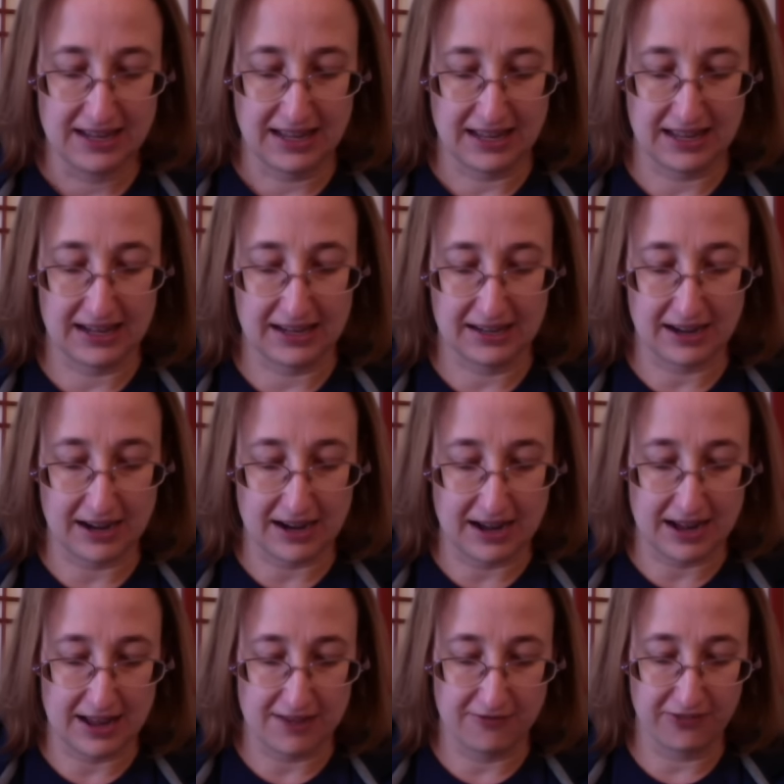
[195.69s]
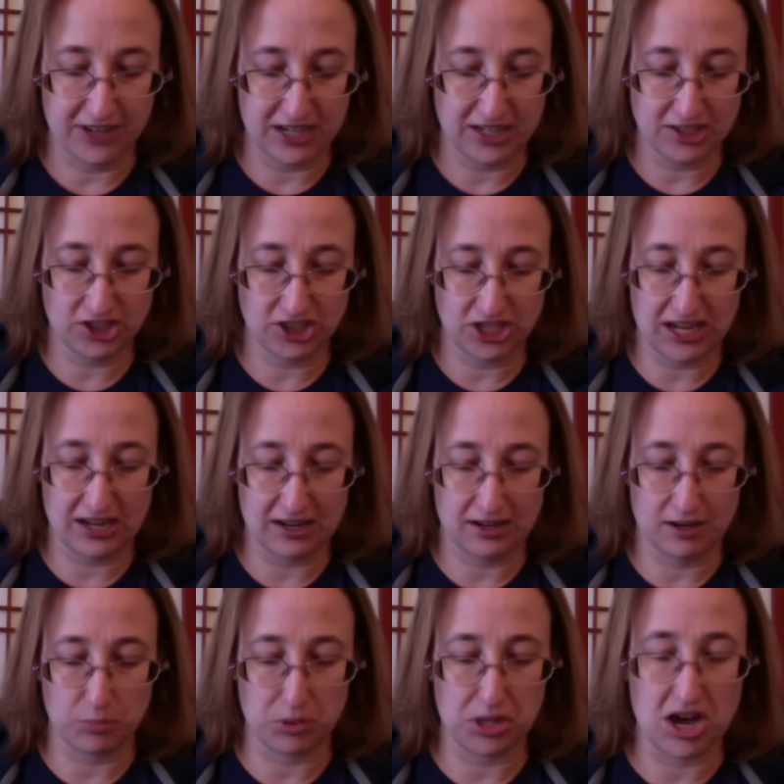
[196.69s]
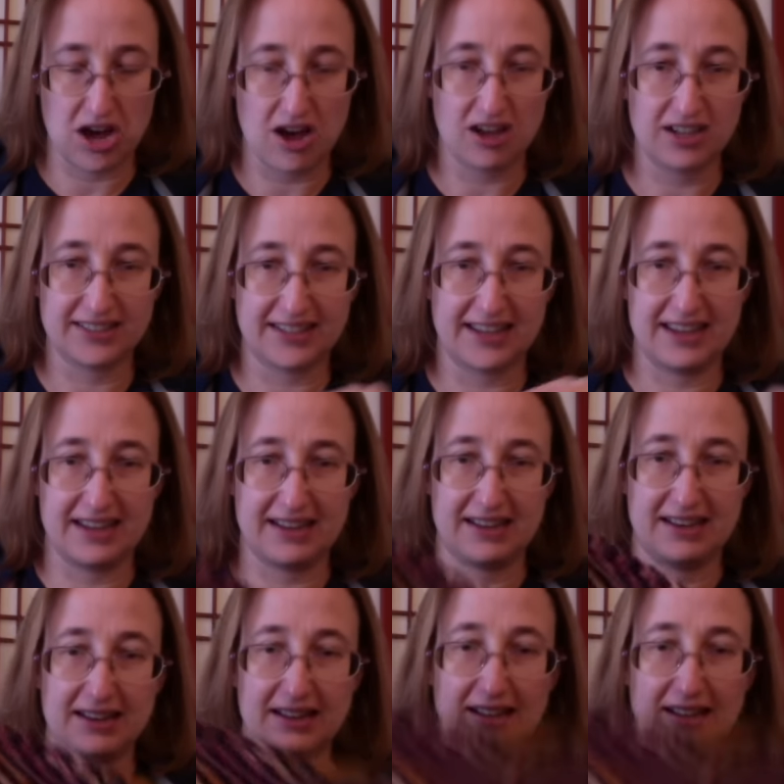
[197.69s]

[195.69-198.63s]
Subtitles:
and I finished and blocked, and